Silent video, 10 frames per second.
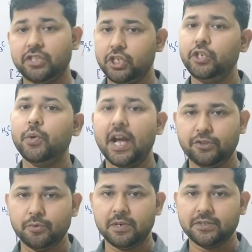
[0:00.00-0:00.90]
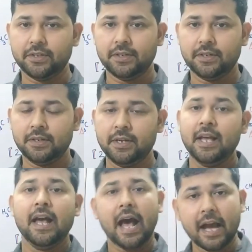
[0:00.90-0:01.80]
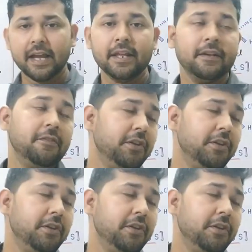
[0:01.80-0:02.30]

stereoisomers. Again,